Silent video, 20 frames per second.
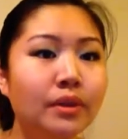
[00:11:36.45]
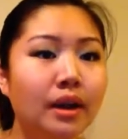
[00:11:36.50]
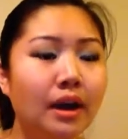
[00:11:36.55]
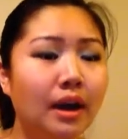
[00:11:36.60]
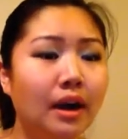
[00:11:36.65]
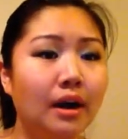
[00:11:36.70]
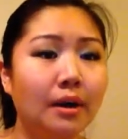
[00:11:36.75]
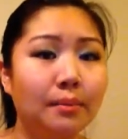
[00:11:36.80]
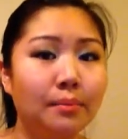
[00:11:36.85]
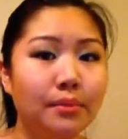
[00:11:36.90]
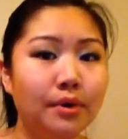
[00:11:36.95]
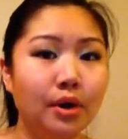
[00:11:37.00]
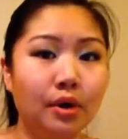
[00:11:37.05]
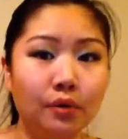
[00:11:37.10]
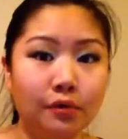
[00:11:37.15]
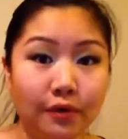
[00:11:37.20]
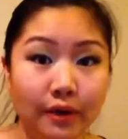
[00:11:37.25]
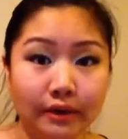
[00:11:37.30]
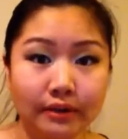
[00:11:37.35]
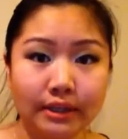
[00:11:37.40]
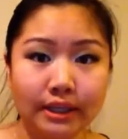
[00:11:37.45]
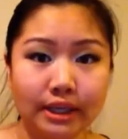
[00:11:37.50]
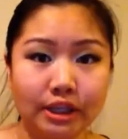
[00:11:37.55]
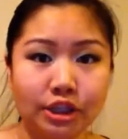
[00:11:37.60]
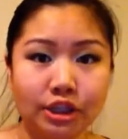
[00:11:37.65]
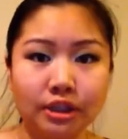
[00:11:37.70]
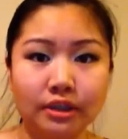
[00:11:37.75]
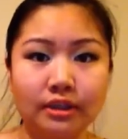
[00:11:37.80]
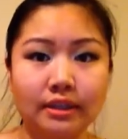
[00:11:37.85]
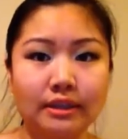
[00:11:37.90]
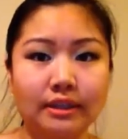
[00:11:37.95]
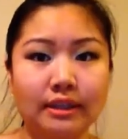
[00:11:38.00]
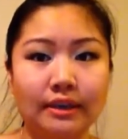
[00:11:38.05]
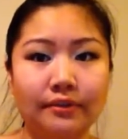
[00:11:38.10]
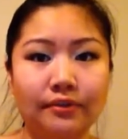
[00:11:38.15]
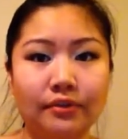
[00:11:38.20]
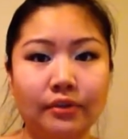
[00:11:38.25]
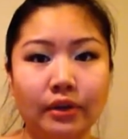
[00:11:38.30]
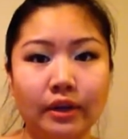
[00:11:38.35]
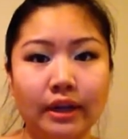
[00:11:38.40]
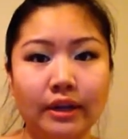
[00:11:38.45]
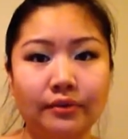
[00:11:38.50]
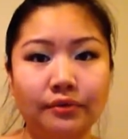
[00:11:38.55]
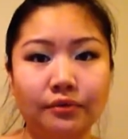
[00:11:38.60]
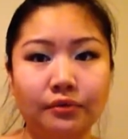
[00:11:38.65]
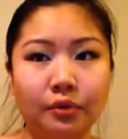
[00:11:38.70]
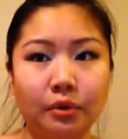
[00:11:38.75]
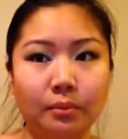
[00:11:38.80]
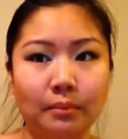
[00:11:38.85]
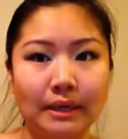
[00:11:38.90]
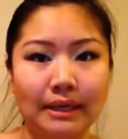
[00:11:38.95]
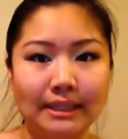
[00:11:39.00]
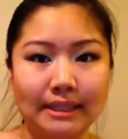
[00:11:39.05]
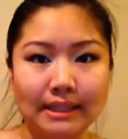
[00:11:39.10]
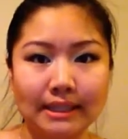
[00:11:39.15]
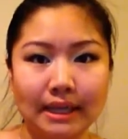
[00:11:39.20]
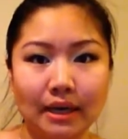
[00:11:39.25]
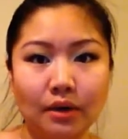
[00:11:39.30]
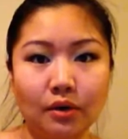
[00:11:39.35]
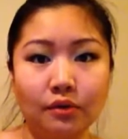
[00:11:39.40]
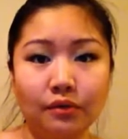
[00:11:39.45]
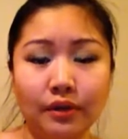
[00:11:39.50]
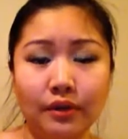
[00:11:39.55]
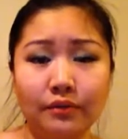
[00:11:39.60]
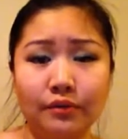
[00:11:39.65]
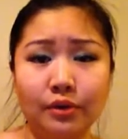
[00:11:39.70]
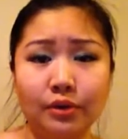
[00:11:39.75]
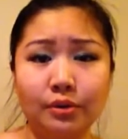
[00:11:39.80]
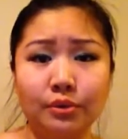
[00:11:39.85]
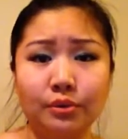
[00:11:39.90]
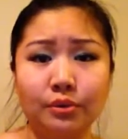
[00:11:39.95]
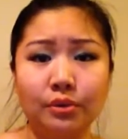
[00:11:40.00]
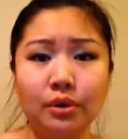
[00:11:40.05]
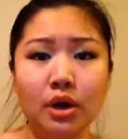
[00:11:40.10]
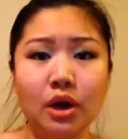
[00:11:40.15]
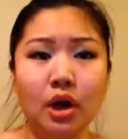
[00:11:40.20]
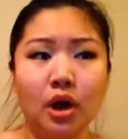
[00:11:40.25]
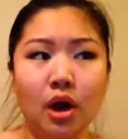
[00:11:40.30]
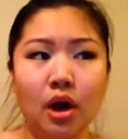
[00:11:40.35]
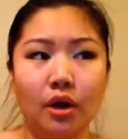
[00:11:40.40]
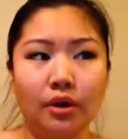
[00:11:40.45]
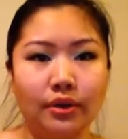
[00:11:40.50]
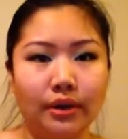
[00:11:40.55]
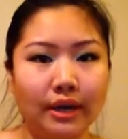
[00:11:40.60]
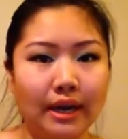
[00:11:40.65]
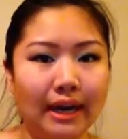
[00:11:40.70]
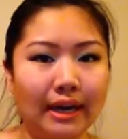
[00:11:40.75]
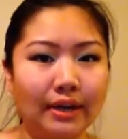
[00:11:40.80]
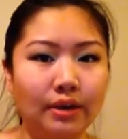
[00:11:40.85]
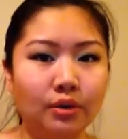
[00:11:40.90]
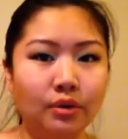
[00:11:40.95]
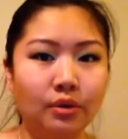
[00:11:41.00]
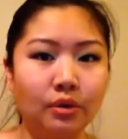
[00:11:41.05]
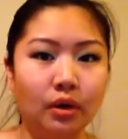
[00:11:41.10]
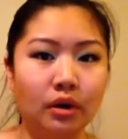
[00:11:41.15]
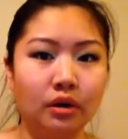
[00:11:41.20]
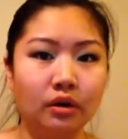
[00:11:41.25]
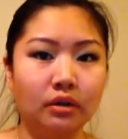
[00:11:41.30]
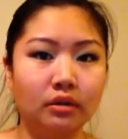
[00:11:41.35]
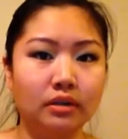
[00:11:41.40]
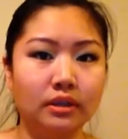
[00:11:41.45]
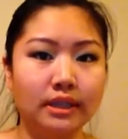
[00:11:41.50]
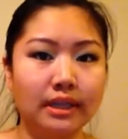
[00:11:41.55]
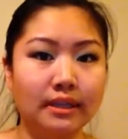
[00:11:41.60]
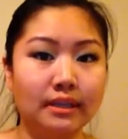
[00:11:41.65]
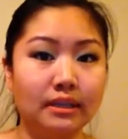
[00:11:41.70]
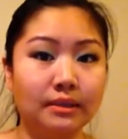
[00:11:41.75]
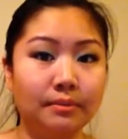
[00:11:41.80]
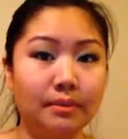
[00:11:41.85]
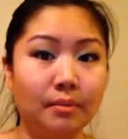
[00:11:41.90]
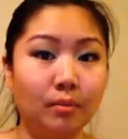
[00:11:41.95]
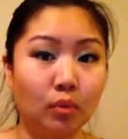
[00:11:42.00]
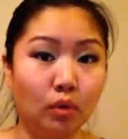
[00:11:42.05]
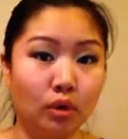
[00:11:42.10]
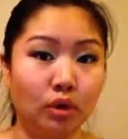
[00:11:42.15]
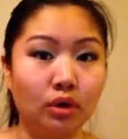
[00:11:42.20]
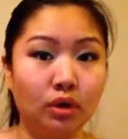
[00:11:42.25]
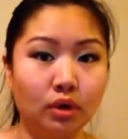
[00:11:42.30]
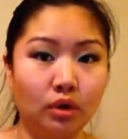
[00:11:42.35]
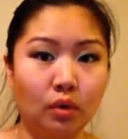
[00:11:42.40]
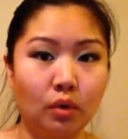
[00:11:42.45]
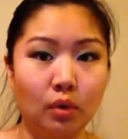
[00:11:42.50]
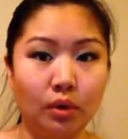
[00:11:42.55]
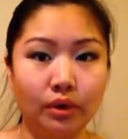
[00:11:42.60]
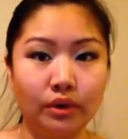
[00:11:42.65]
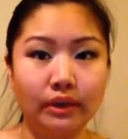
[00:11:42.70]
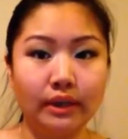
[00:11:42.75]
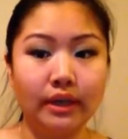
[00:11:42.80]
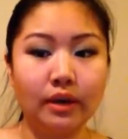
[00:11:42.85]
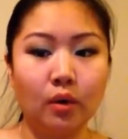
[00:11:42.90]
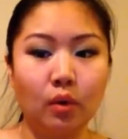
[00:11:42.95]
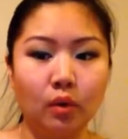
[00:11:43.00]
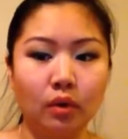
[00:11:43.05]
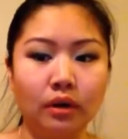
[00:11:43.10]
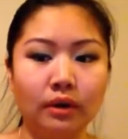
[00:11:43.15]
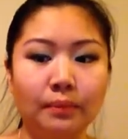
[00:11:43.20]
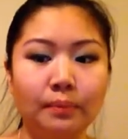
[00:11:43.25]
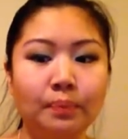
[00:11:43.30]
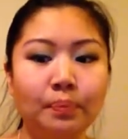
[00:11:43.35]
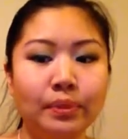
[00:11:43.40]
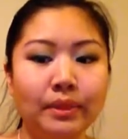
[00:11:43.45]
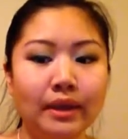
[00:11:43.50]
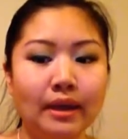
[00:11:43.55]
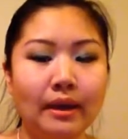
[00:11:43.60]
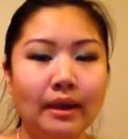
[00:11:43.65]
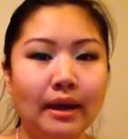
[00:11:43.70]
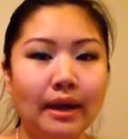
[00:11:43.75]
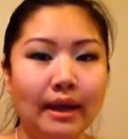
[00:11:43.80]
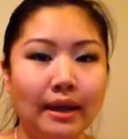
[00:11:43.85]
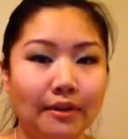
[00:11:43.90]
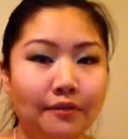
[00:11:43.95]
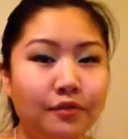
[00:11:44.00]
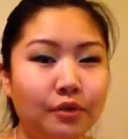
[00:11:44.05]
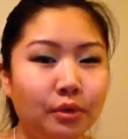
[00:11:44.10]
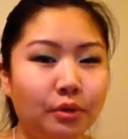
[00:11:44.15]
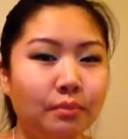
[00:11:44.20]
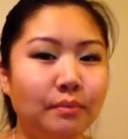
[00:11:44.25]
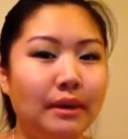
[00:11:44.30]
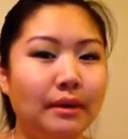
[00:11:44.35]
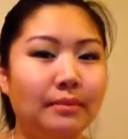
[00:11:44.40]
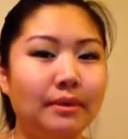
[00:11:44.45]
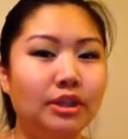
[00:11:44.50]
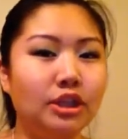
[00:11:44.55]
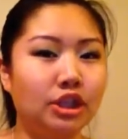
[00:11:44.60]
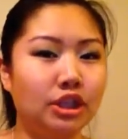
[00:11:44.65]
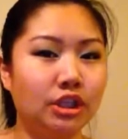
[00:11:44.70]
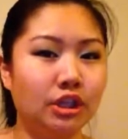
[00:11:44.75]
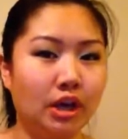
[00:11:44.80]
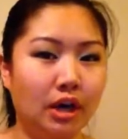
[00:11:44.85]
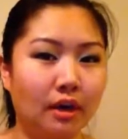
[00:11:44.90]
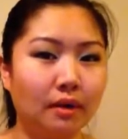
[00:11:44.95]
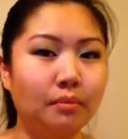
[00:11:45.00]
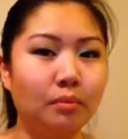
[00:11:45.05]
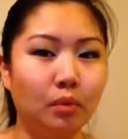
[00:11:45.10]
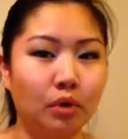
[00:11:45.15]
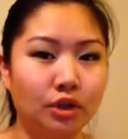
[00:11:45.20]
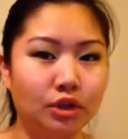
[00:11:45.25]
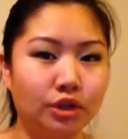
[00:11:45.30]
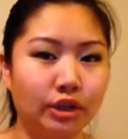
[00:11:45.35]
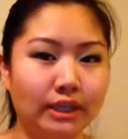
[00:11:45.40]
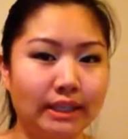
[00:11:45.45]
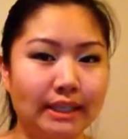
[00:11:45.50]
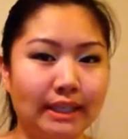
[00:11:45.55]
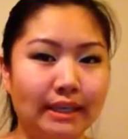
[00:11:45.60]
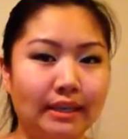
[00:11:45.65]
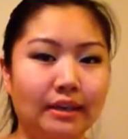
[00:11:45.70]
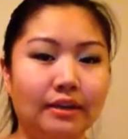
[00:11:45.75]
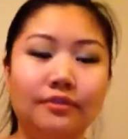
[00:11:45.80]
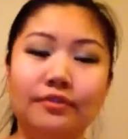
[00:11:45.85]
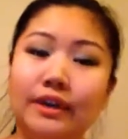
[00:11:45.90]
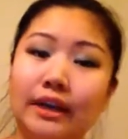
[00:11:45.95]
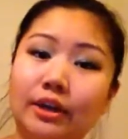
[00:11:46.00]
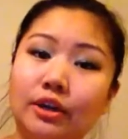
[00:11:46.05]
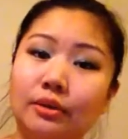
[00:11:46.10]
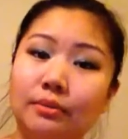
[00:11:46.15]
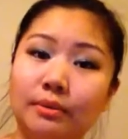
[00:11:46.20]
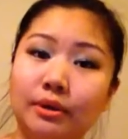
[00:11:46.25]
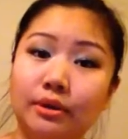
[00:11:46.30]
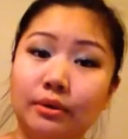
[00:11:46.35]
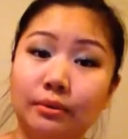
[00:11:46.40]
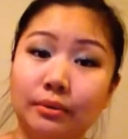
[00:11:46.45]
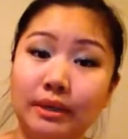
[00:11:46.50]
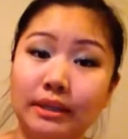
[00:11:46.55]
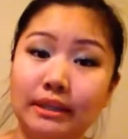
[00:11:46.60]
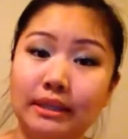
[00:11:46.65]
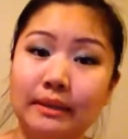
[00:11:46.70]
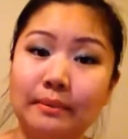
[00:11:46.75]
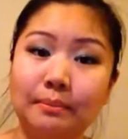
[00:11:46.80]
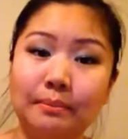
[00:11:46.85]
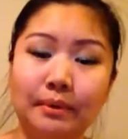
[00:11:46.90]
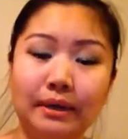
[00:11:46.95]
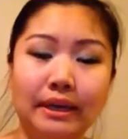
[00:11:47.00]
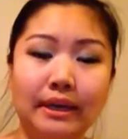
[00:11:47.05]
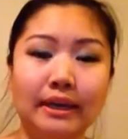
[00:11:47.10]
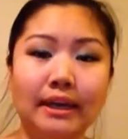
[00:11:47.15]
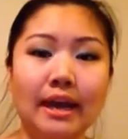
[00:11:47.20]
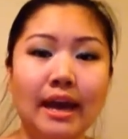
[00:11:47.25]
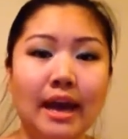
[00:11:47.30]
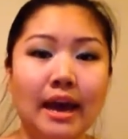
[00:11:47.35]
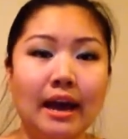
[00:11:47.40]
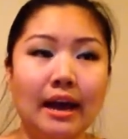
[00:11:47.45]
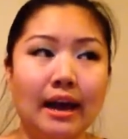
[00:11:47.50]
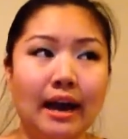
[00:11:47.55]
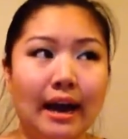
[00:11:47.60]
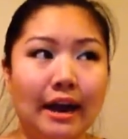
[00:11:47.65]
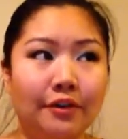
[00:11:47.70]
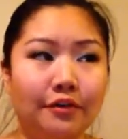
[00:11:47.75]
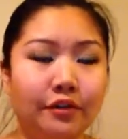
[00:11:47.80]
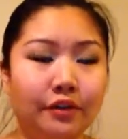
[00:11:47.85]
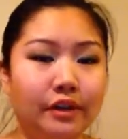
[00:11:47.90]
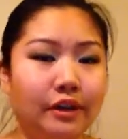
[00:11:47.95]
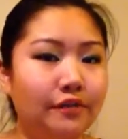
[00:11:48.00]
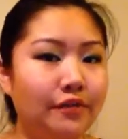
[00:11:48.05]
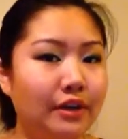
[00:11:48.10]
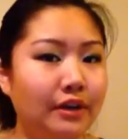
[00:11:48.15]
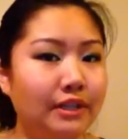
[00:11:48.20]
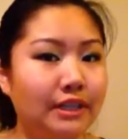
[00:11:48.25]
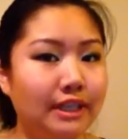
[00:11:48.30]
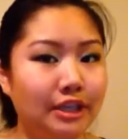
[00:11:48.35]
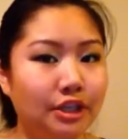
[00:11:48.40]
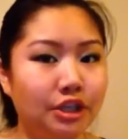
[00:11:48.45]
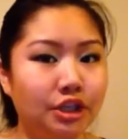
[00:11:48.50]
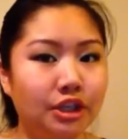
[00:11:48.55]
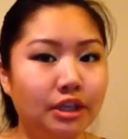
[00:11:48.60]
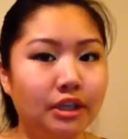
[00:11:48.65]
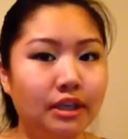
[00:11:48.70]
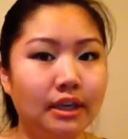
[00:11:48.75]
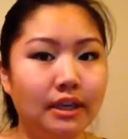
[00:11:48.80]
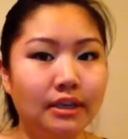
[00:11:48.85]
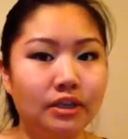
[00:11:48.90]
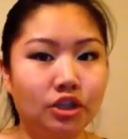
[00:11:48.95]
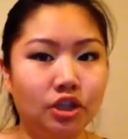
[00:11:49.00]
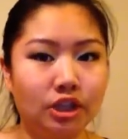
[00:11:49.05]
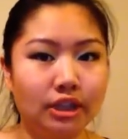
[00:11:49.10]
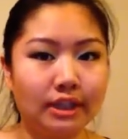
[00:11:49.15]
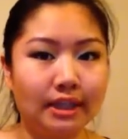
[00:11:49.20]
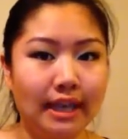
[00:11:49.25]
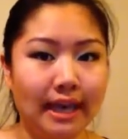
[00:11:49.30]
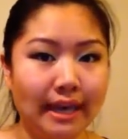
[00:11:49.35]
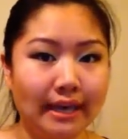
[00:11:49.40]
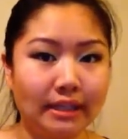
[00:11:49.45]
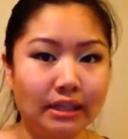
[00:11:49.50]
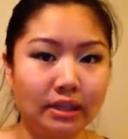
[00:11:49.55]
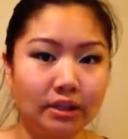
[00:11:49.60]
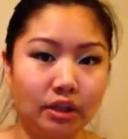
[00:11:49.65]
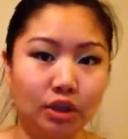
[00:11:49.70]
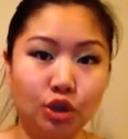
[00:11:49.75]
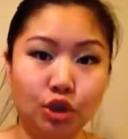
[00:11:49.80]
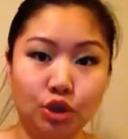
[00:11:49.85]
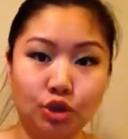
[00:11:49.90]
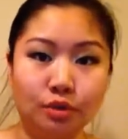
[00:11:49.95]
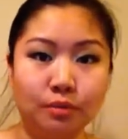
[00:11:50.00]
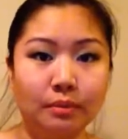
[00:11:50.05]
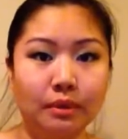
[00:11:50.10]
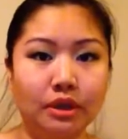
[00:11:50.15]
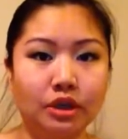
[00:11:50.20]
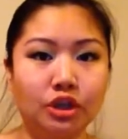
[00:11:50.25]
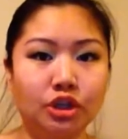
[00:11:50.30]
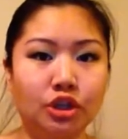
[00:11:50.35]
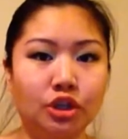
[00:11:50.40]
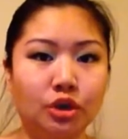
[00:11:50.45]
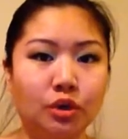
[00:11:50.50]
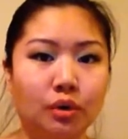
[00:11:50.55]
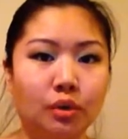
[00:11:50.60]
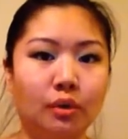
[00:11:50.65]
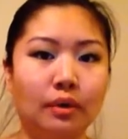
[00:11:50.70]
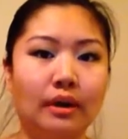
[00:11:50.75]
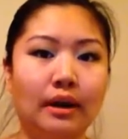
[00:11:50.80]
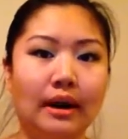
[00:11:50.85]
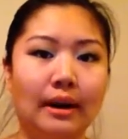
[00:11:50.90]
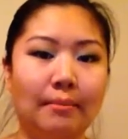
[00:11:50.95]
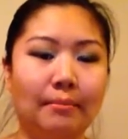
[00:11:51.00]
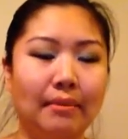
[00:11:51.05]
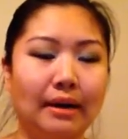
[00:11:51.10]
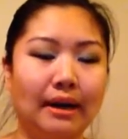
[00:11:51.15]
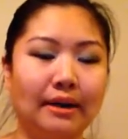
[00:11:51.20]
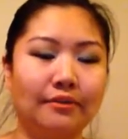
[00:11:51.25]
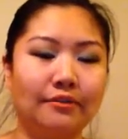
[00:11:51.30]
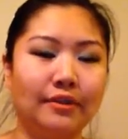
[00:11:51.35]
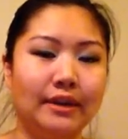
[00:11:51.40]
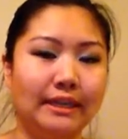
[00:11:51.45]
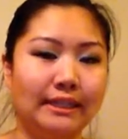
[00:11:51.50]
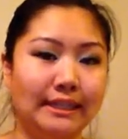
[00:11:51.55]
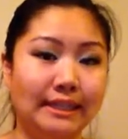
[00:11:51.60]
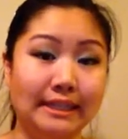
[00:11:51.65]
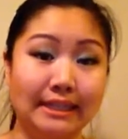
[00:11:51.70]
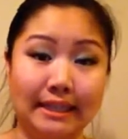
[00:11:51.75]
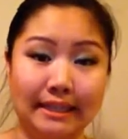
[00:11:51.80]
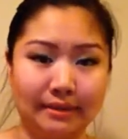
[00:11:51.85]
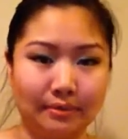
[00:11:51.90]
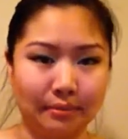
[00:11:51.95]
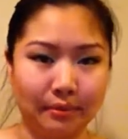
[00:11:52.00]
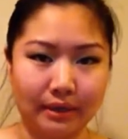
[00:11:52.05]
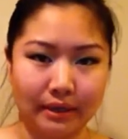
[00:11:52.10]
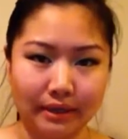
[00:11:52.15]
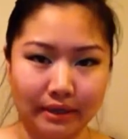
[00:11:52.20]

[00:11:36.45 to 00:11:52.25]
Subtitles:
No foundation, because I feel like for myself, if you are the kind who tend to be more oily, or if you're maybe just not moisturizing enough, that could be a reason. But I feel like foundation just cakes it on too much, so my face is end up